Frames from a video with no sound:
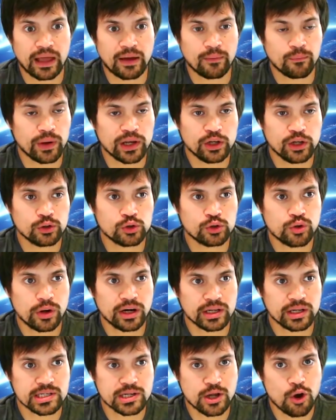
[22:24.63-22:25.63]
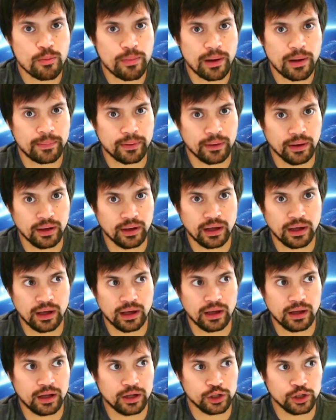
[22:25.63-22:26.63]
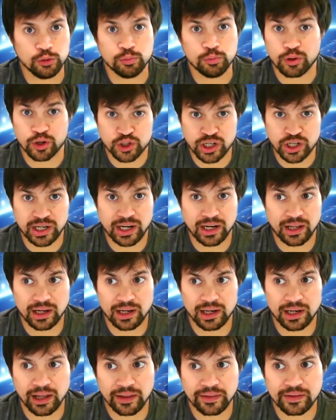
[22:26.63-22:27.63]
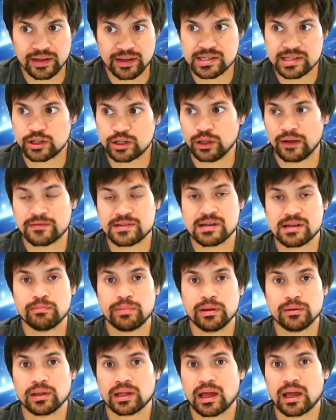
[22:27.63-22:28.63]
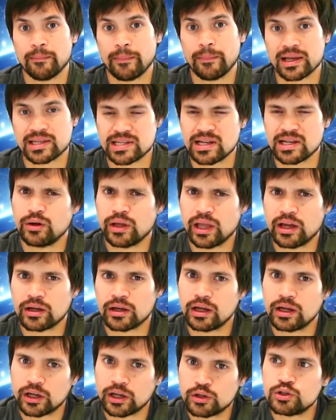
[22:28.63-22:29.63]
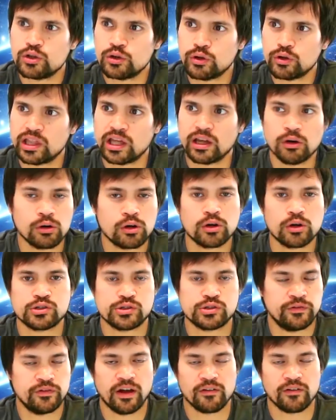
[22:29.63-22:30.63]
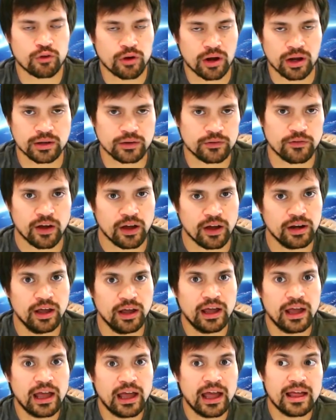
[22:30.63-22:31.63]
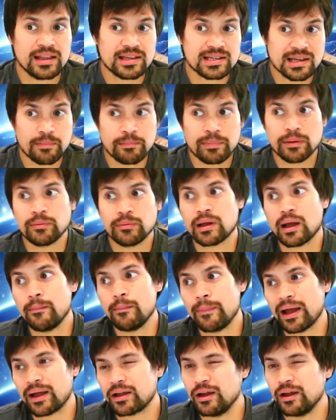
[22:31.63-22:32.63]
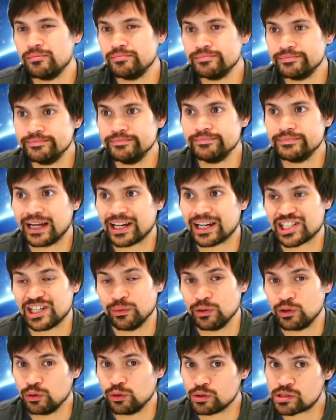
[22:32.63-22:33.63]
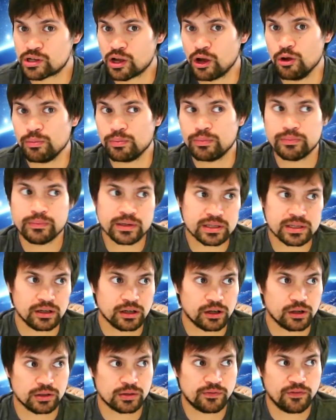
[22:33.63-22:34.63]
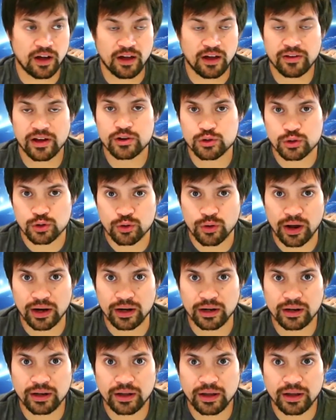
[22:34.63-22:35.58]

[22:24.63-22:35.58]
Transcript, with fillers: And when you're trying to scope up a, a, new project like, like this, you'll have some people that come back and say, oh, yeah, I can do your thing. It'll cost you five grand. Fine. Some people come back and go, mm, actually, with your scope, it's going to cost 500 grand.